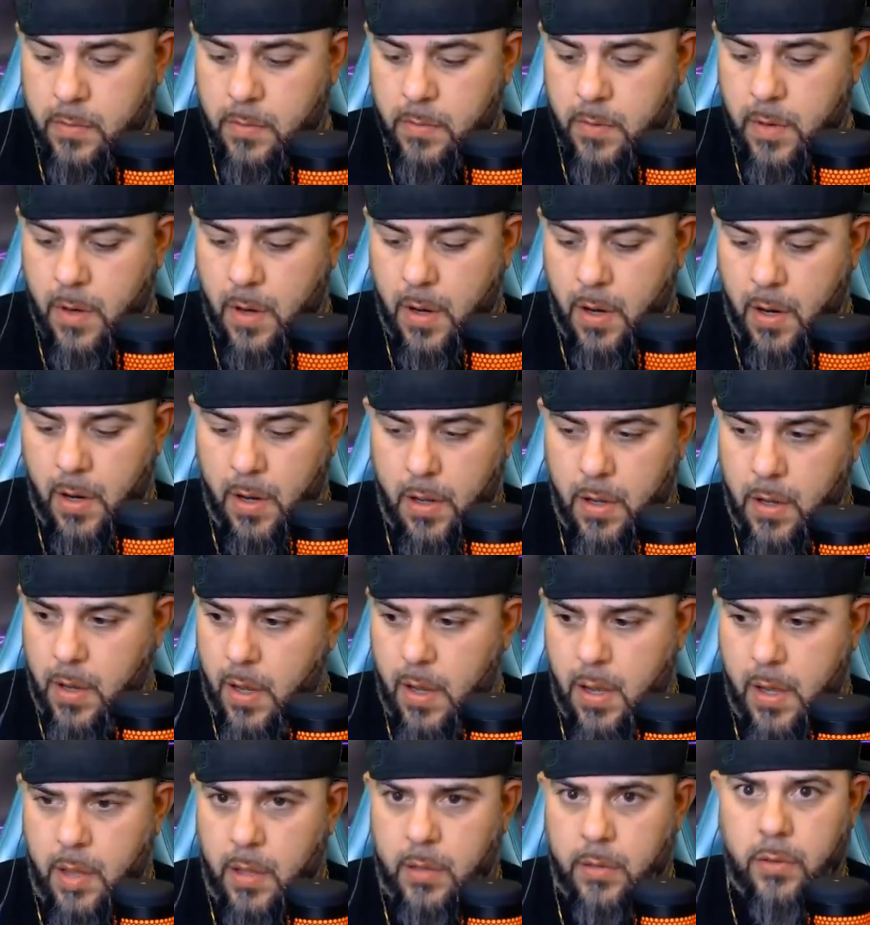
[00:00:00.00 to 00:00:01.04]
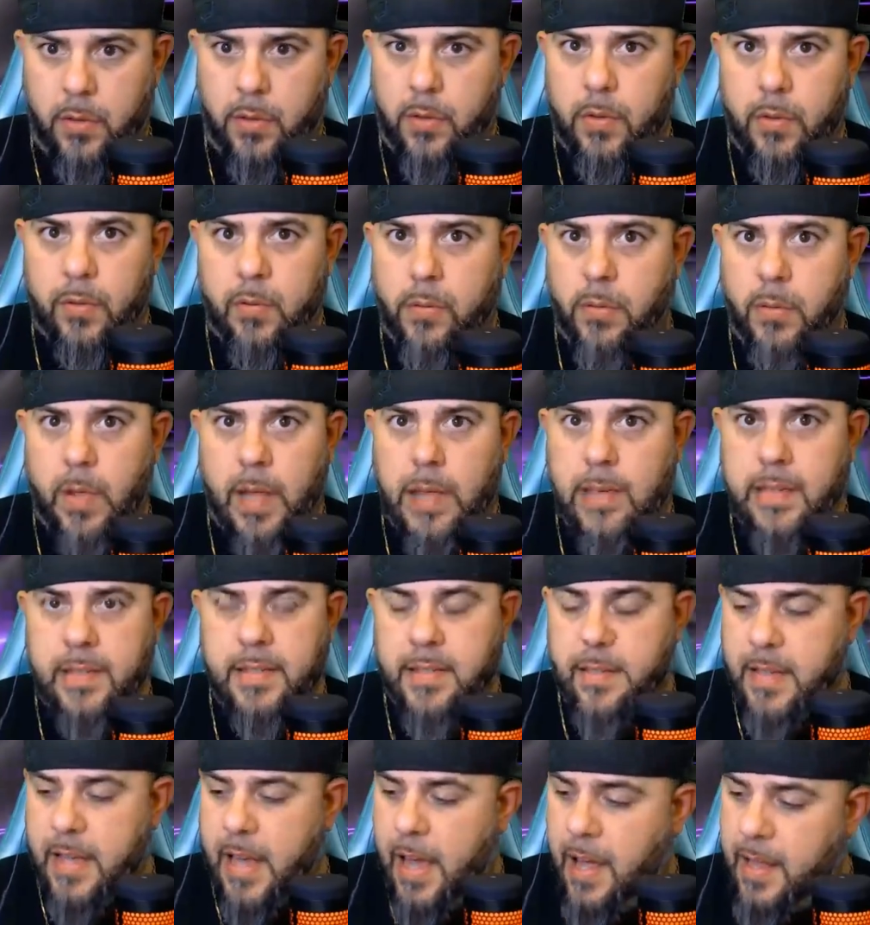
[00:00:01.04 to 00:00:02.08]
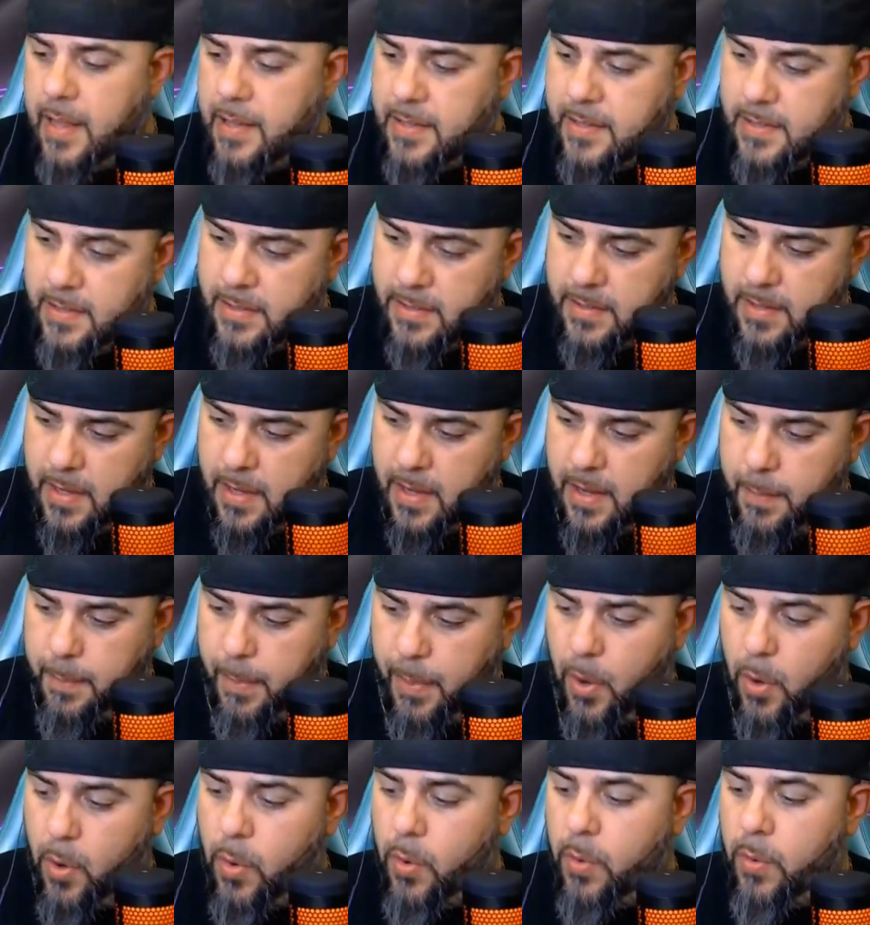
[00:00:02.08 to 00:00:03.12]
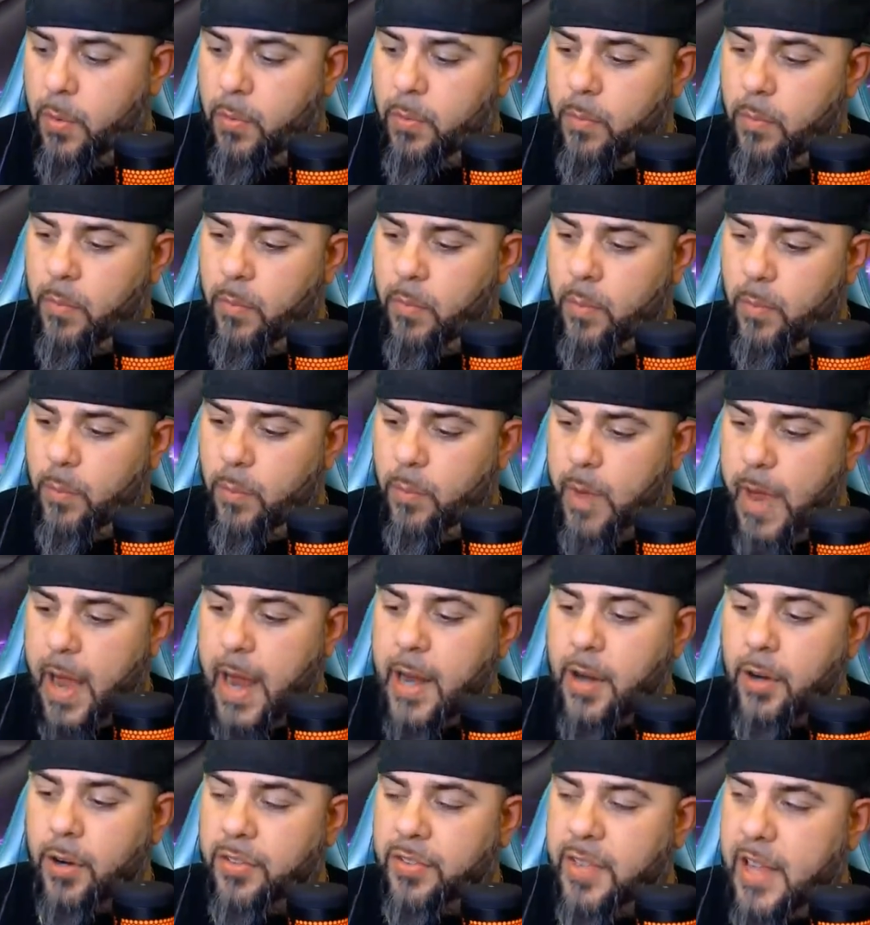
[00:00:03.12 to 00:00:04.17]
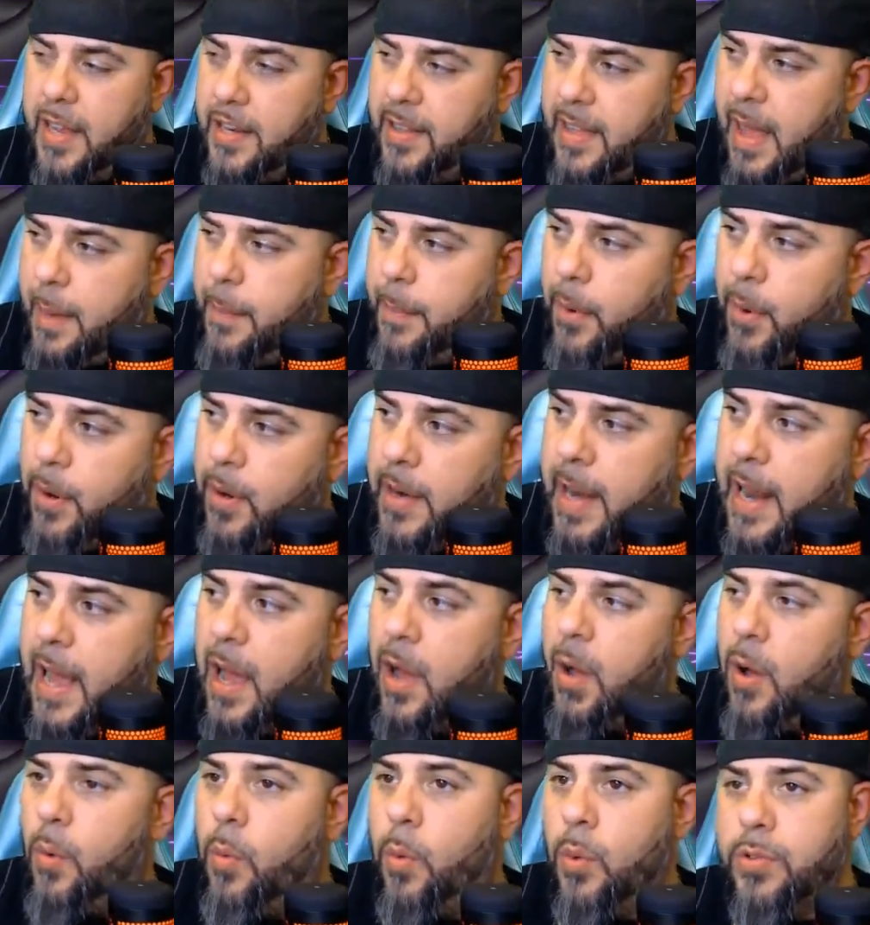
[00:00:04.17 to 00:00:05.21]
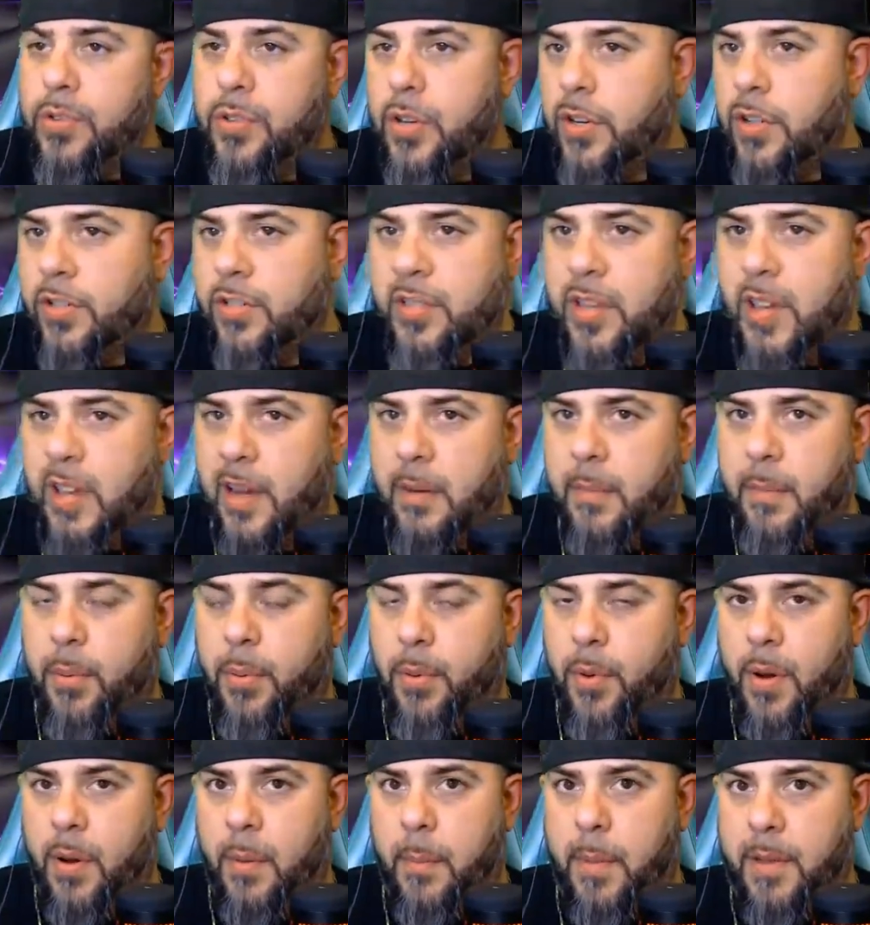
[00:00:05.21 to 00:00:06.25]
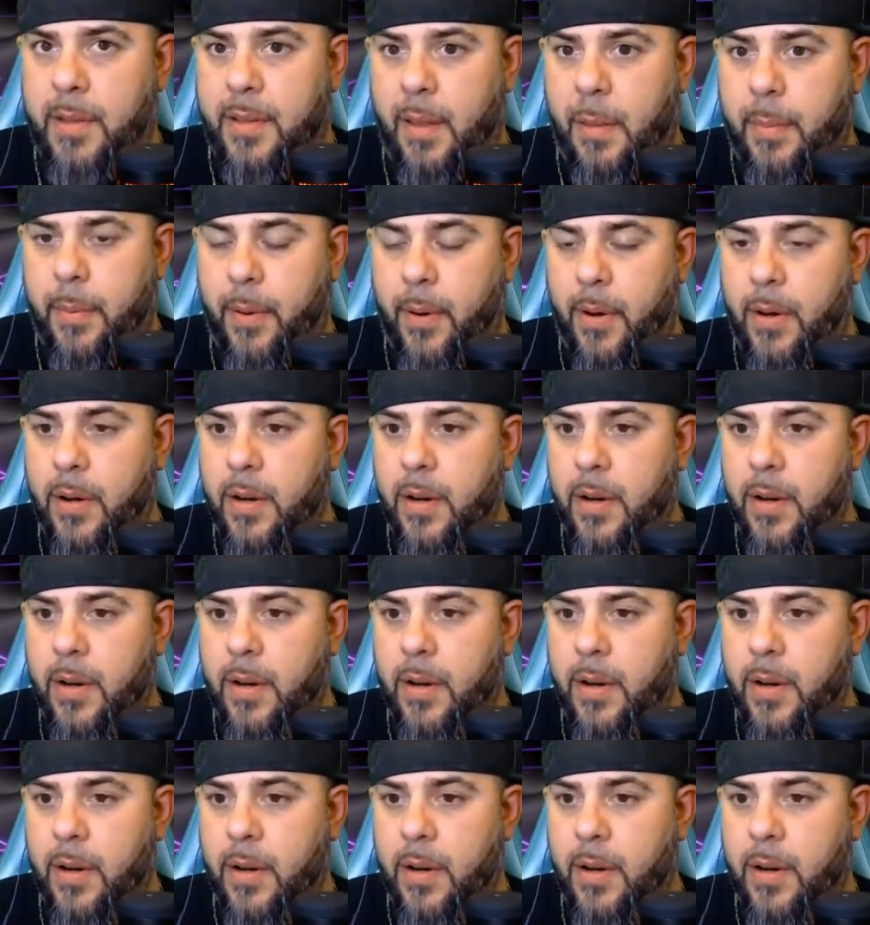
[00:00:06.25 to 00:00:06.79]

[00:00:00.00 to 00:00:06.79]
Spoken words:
Oh no, yeah, dude. It's bro. I understand that part. Now, what's your second point about that part?